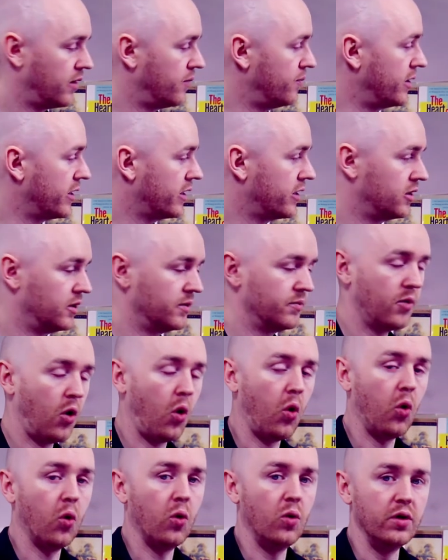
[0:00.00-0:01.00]
making them
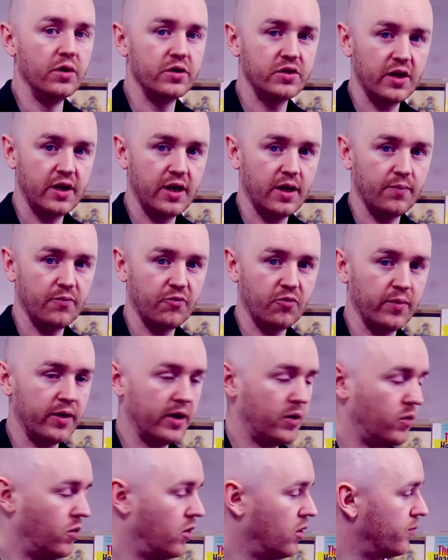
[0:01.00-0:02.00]
all the same from
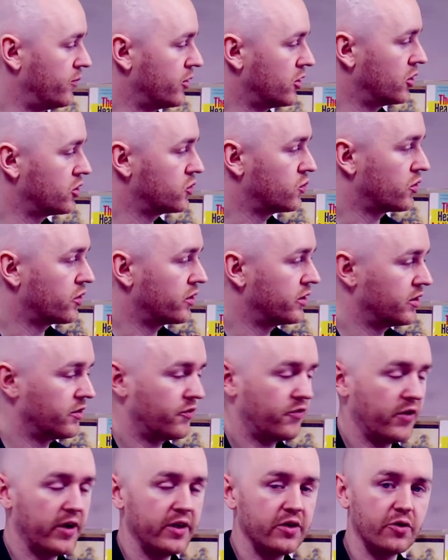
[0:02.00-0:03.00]
now on because we're in
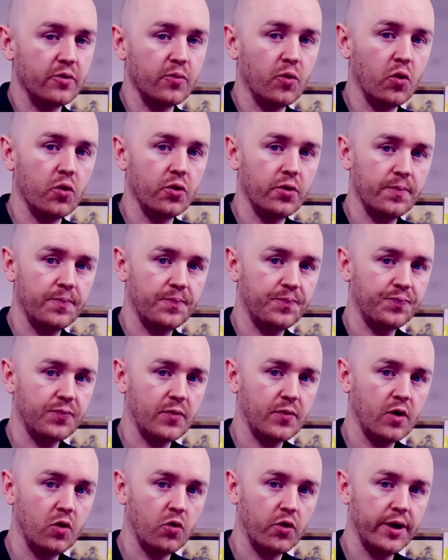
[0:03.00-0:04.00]
defender mode,
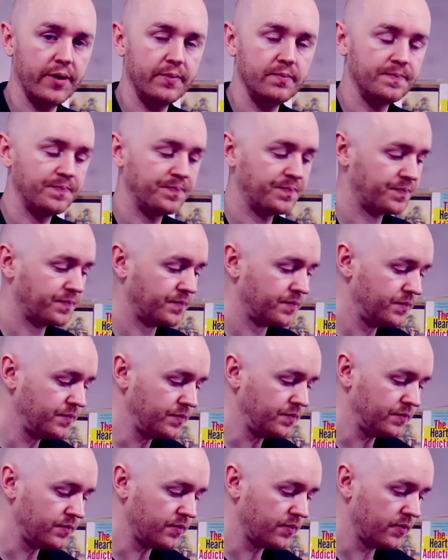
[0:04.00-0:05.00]
okay?
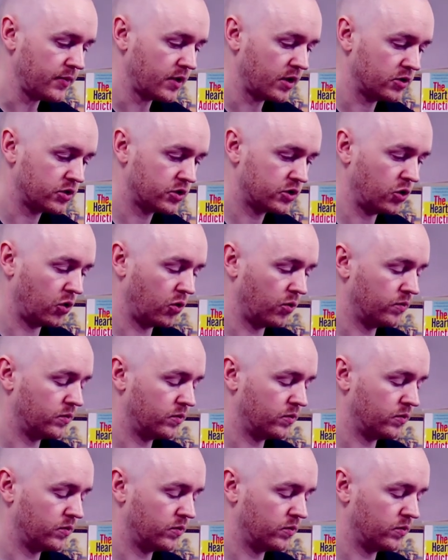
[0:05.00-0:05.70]
So,